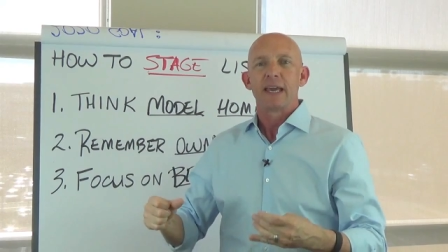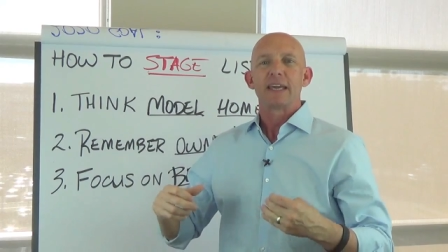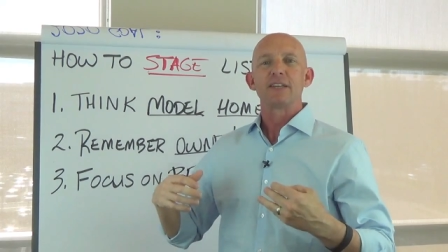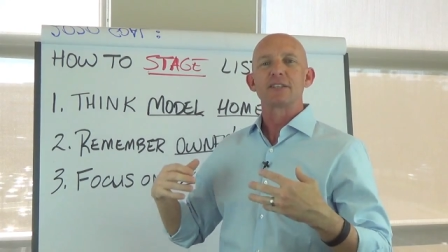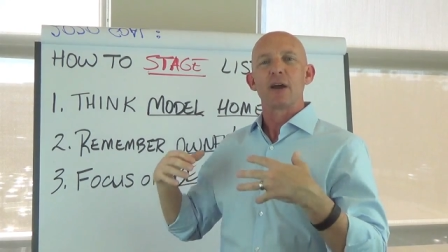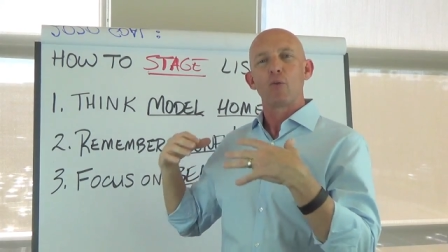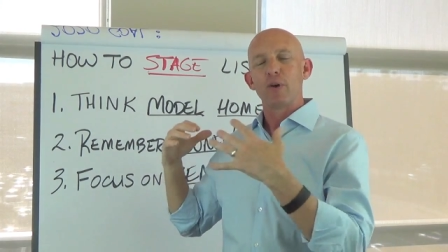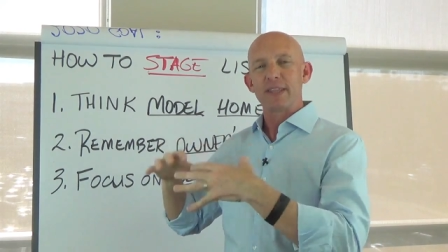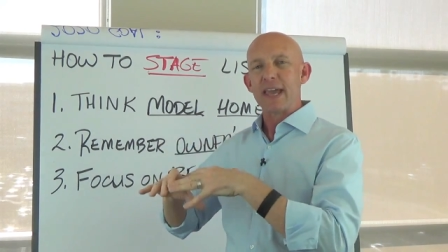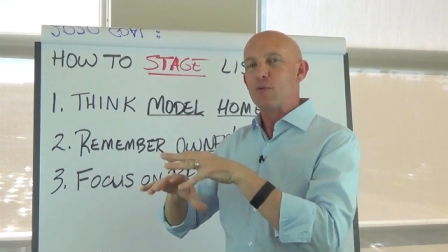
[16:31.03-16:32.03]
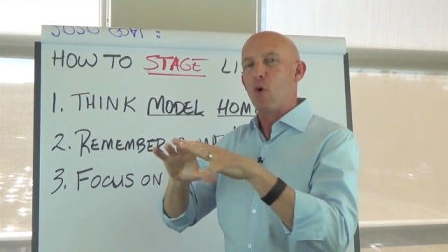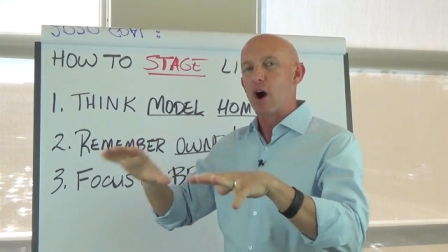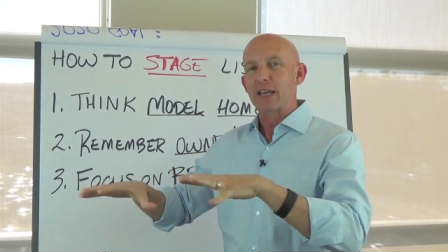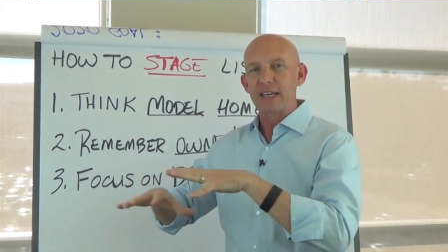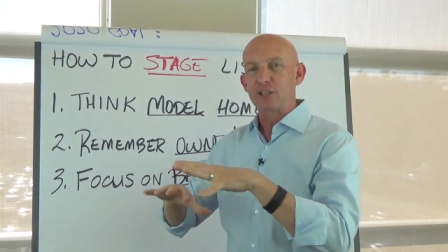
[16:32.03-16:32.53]
is that when they
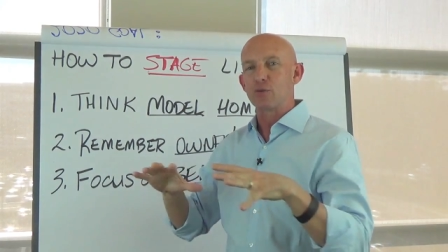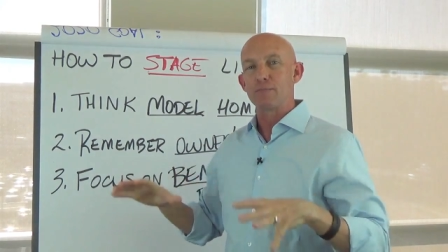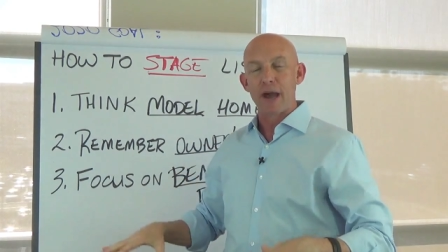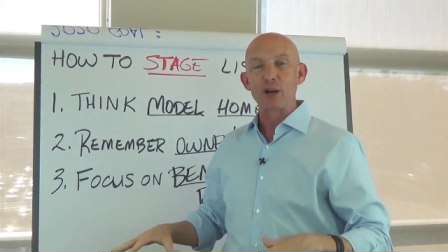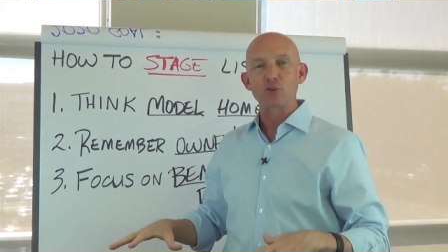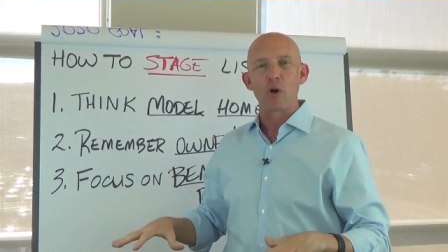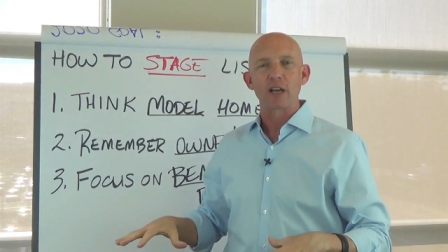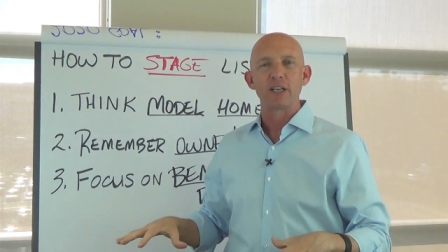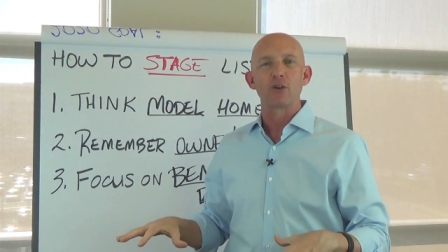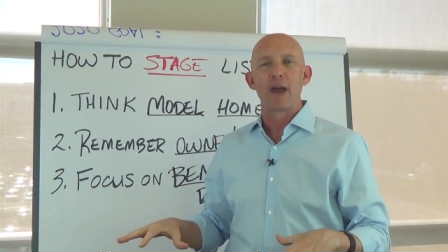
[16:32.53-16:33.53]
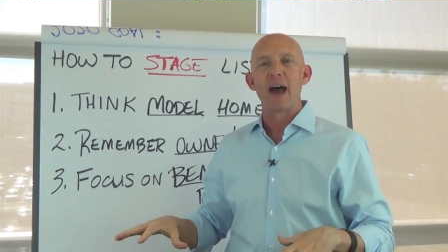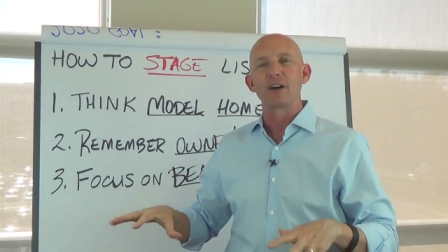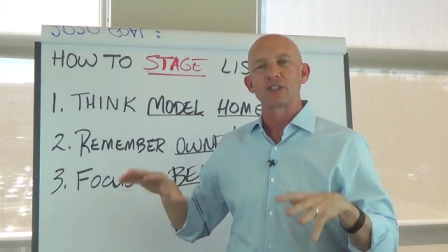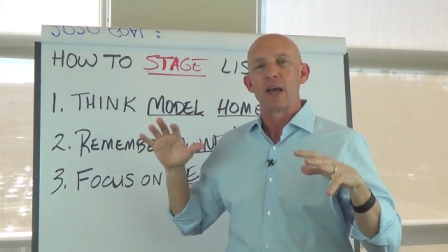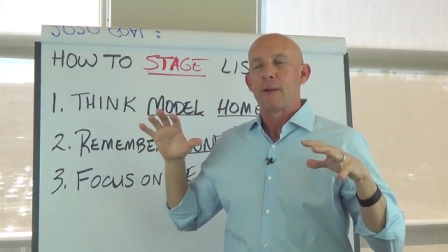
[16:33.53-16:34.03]
walk into, when buyers walk into a house,